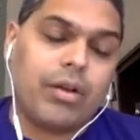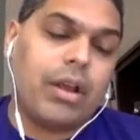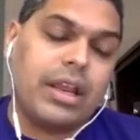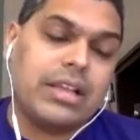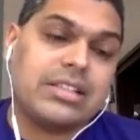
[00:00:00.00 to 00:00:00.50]

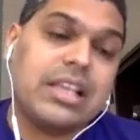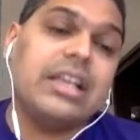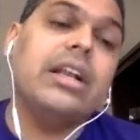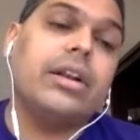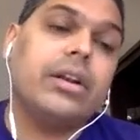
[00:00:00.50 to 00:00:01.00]
in a
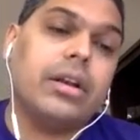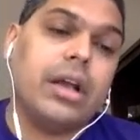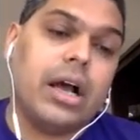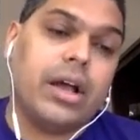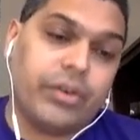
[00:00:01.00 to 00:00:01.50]
single
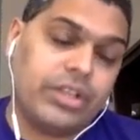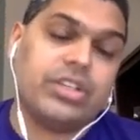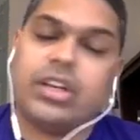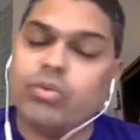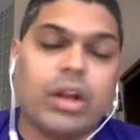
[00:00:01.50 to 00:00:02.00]
uh,
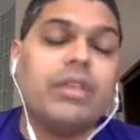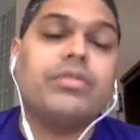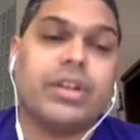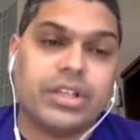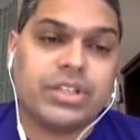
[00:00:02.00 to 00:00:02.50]
region, in one of
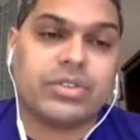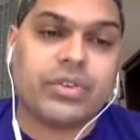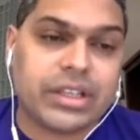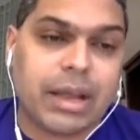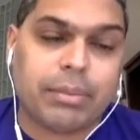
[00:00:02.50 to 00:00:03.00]
the regions
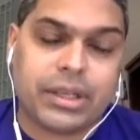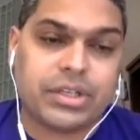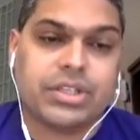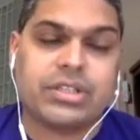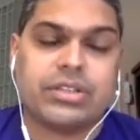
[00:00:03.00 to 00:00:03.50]
where the
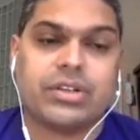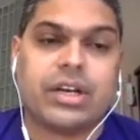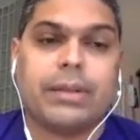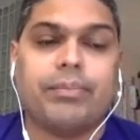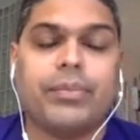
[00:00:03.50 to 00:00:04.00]
applications is
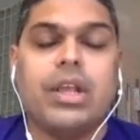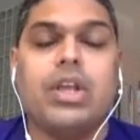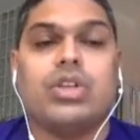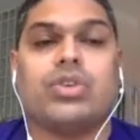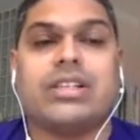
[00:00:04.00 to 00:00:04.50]
running.
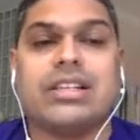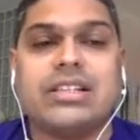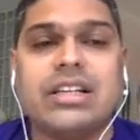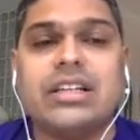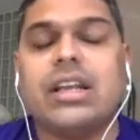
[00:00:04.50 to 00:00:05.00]
So as a
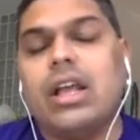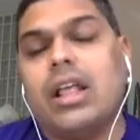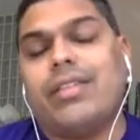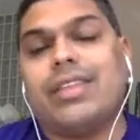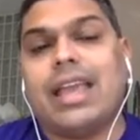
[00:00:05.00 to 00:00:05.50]
result,
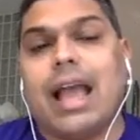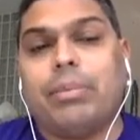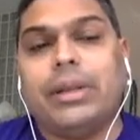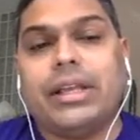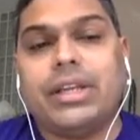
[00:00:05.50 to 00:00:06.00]
the
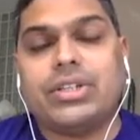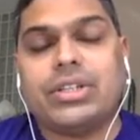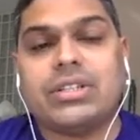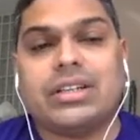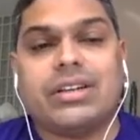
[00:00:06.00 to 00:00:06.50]

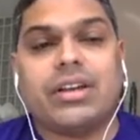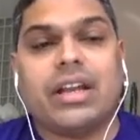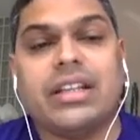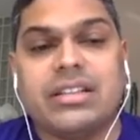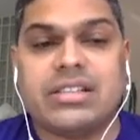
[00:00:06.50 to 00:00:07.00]
applications that are
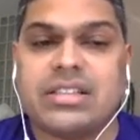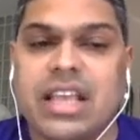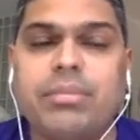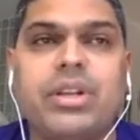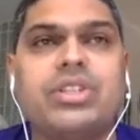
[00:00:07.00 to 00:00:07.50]
running in the
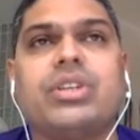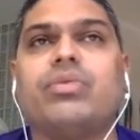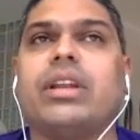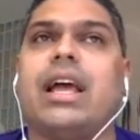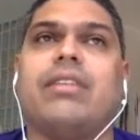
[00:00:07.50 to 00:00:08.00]
same region
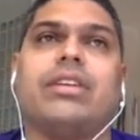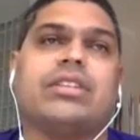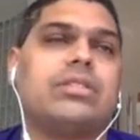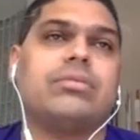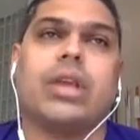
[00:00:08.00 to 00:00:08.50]
will have a,
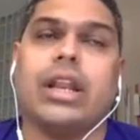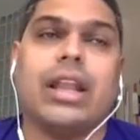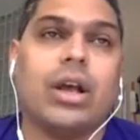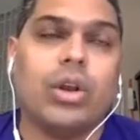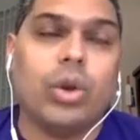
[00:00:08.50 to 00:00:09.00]
a
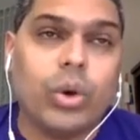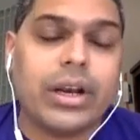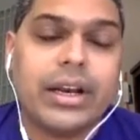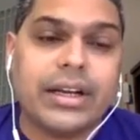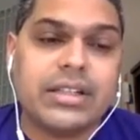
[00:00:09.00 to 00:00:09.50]
lower
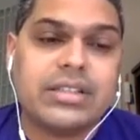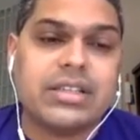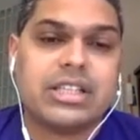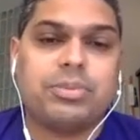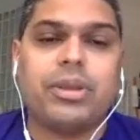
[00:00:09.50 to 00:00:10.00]
latency
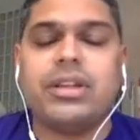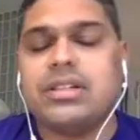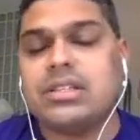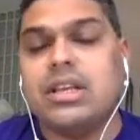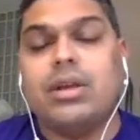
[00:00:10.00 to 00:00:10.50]

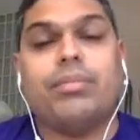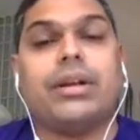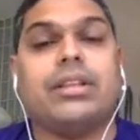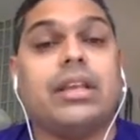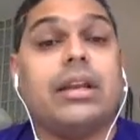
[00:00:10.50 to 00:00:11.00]
experience,
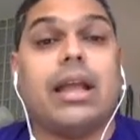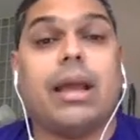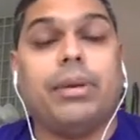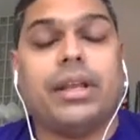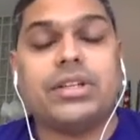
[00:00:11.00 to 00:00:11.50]
but the
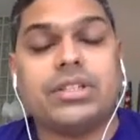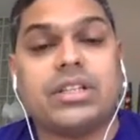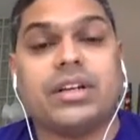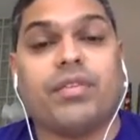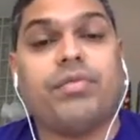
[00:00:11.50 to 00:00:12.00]
applications
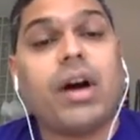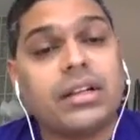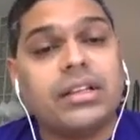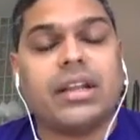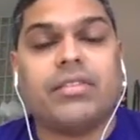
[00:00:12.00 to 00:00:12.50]
that are
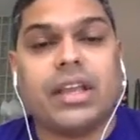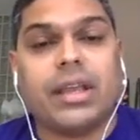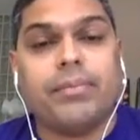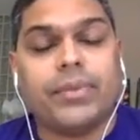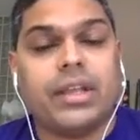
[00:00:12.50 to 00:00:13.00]
farther
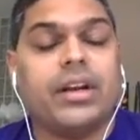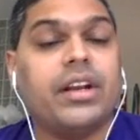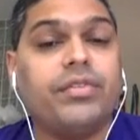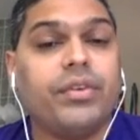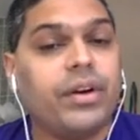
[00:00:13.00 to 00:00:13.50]
away in a
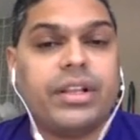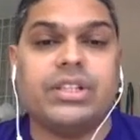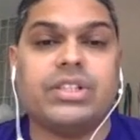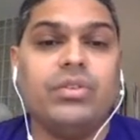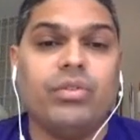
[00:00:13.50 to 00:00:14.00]
different
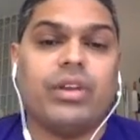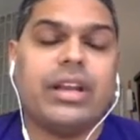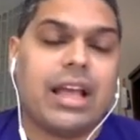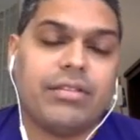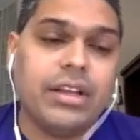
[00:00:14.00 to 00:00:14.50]
region will
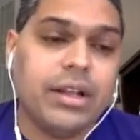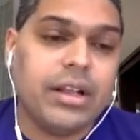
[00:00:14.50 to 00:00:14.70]
have a